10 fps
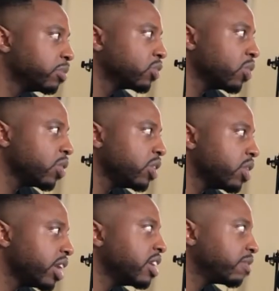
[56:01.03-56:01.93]
So, you
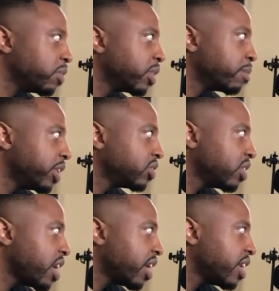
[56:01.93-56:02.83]
know, I definitely want to make
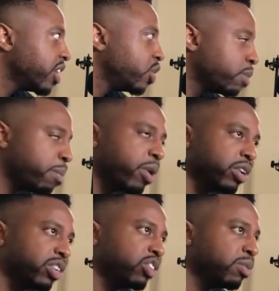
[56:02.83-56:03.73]
sure I do my
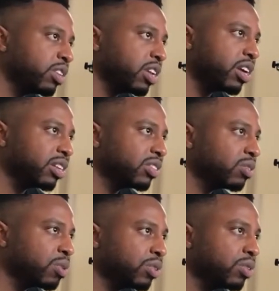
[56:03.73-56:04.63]
part to contribute to their
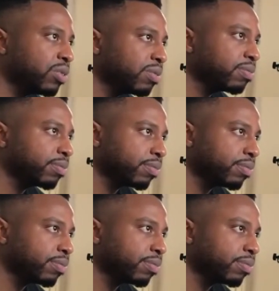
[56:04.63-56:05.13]
legacy as well too.